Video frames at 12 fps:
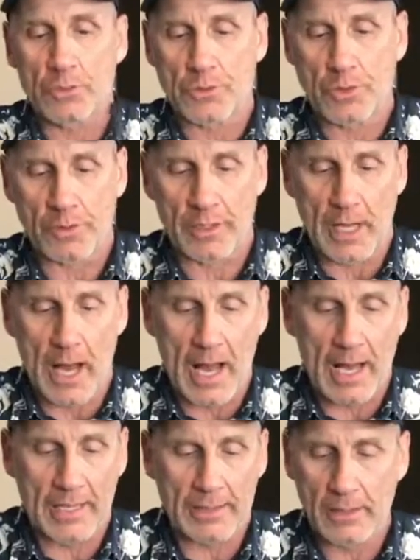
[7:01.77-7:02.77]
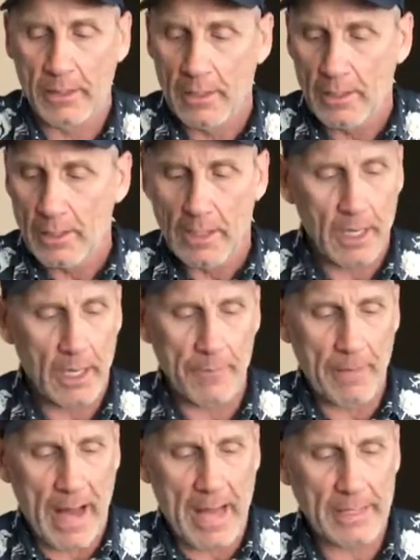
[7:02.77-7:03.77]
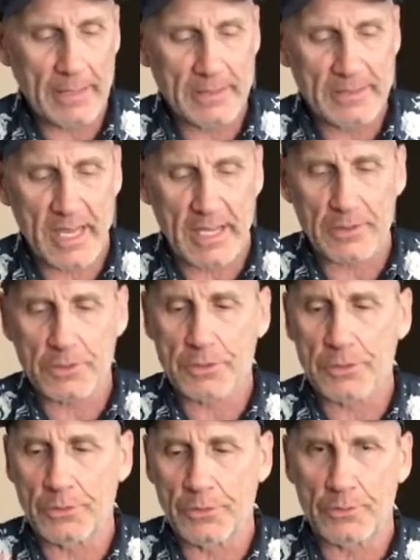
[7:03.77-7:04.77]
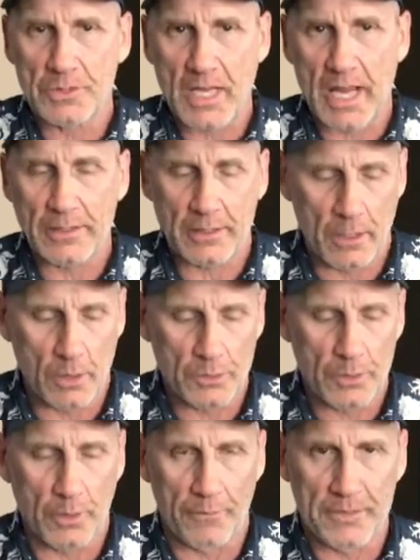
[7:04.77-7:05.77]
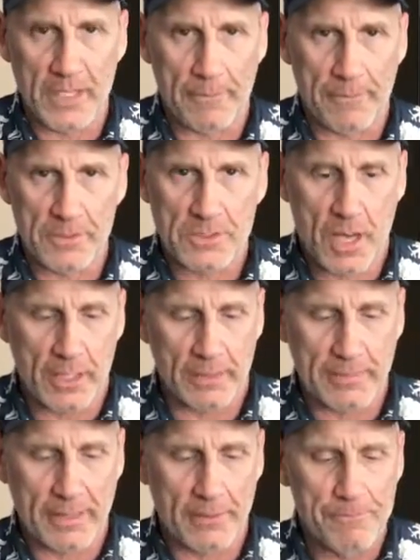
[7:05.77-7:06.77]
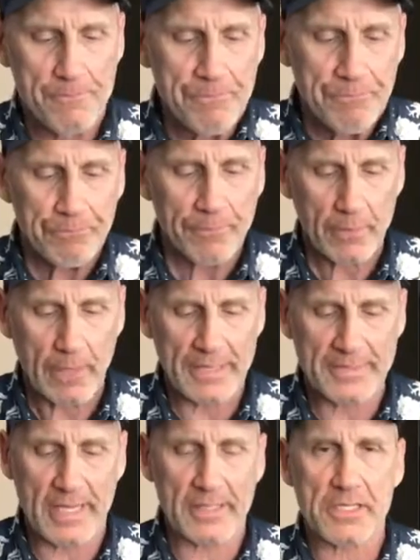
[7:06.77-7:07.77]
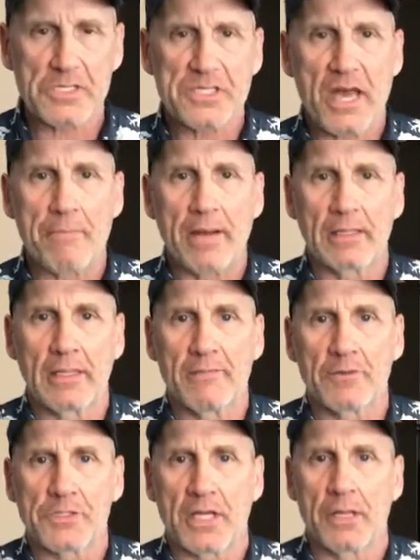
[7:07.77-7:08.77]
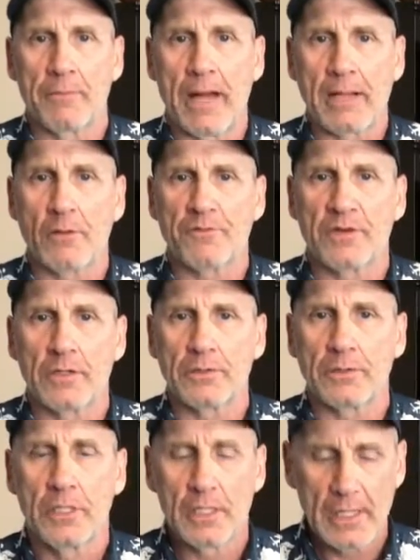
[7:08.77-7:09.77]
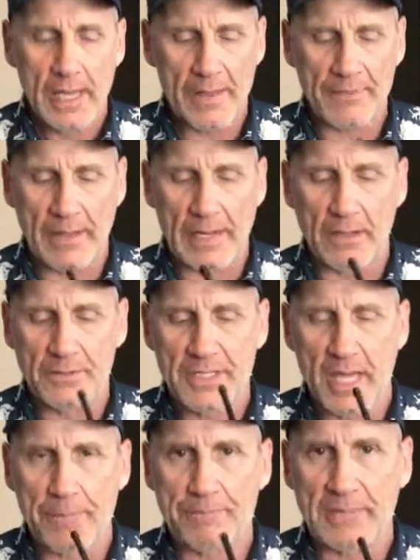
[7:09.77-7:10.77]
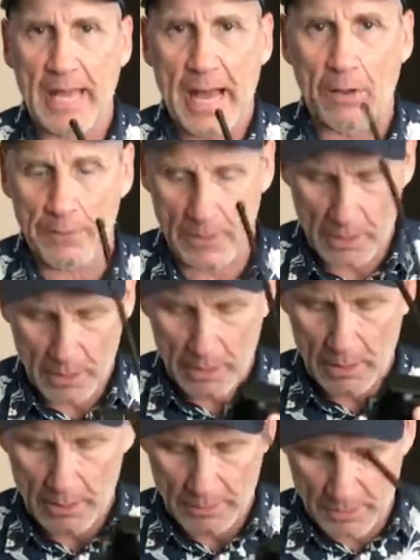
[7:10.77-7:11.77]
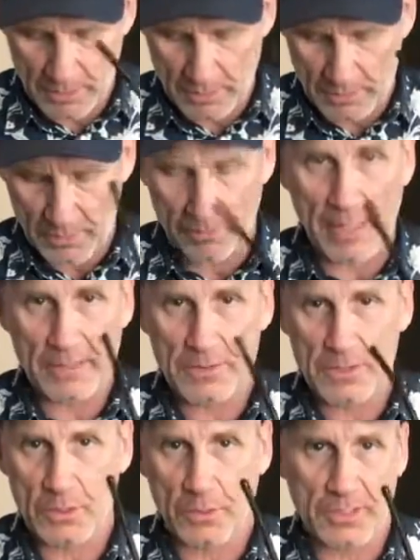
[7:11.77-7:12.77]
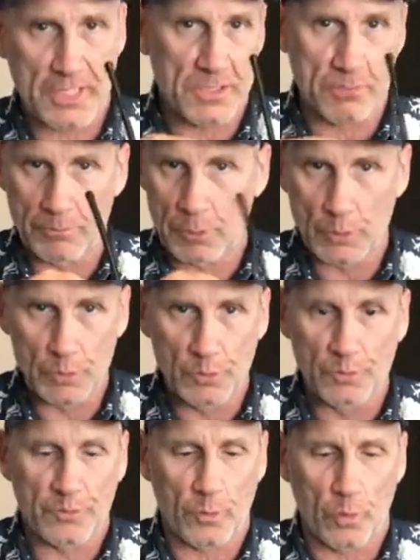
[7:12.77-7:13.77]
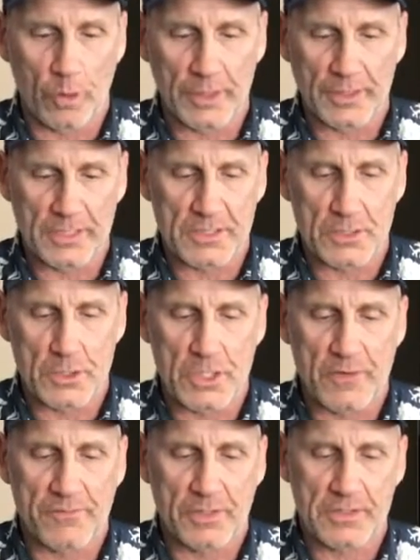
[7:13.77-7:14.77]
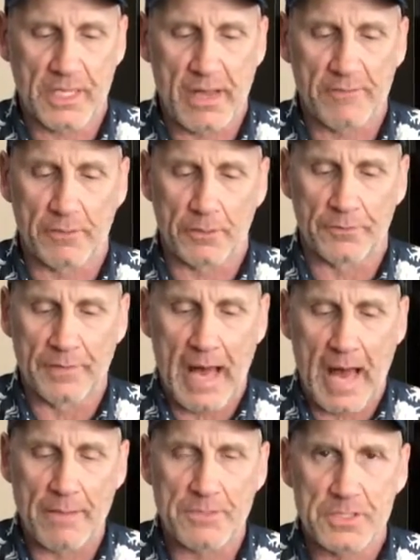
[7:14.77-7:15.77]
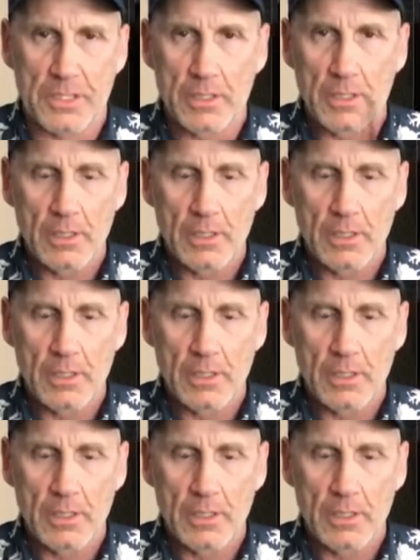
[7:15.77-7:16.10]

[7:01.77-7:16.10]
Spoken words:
You turn it on. I tend to, side note, the tape I was talking about, I tend to set my levels on a microphone, and then I'll tape down the button so it doesn't move or it doesn't shift, because they have little knobs.